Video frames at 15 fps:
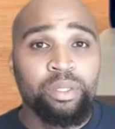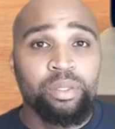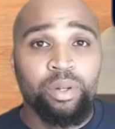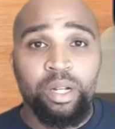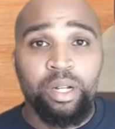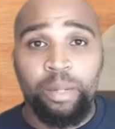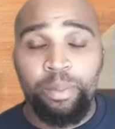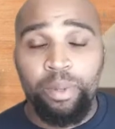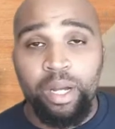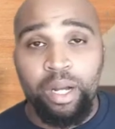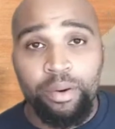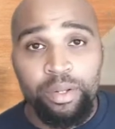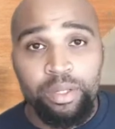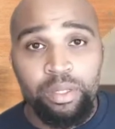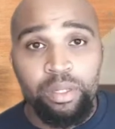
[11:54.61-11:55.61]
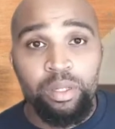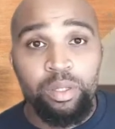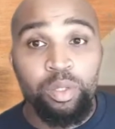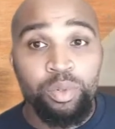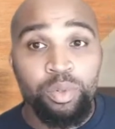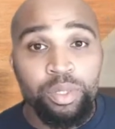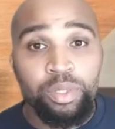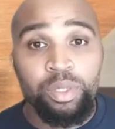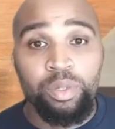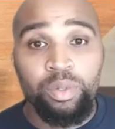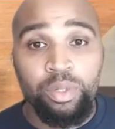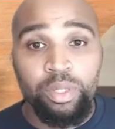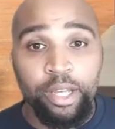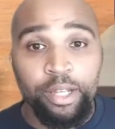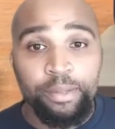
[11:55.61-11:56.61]
to do a couple of hours during the
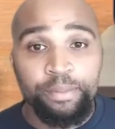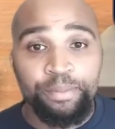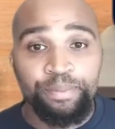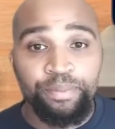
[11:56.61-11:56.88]
school day,